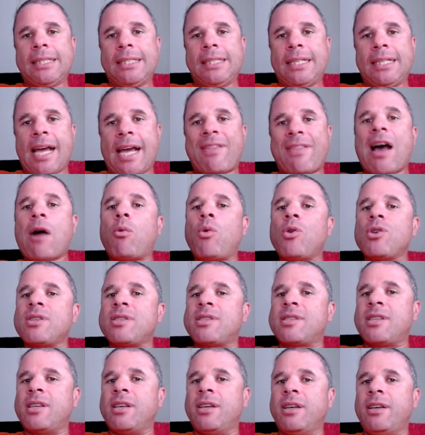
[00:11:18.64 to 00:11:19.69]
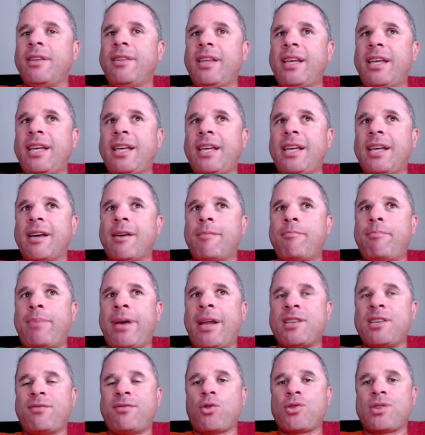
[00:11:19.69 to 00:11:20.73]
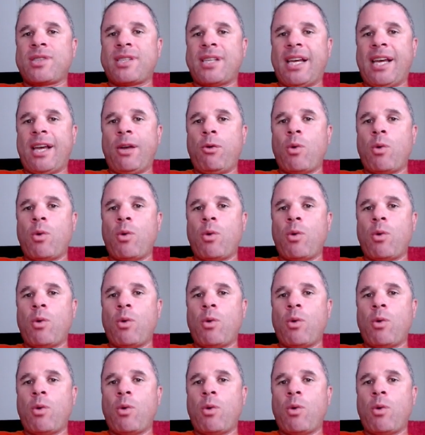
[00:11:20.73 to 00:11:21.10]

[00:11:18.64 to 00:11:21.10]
And that was the Appendix 4C